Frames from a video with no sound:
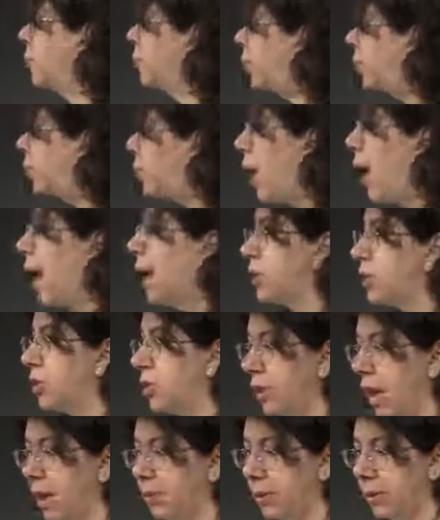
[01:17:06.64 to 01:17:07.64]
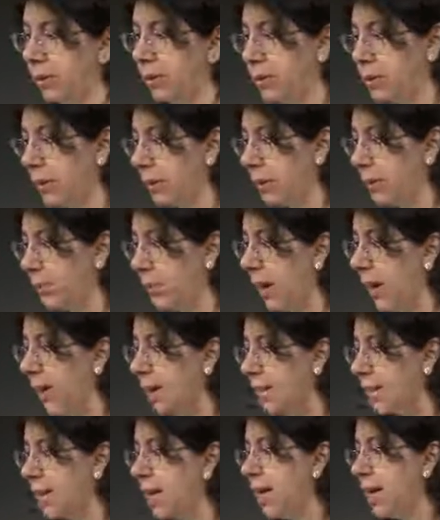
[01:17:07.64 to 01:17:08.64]
put priors on hypothesis
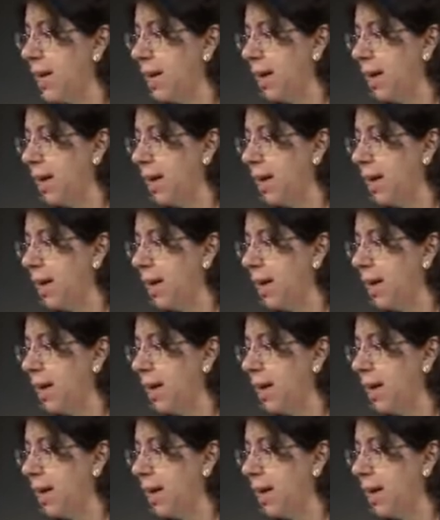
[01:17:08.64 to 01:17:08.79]
space.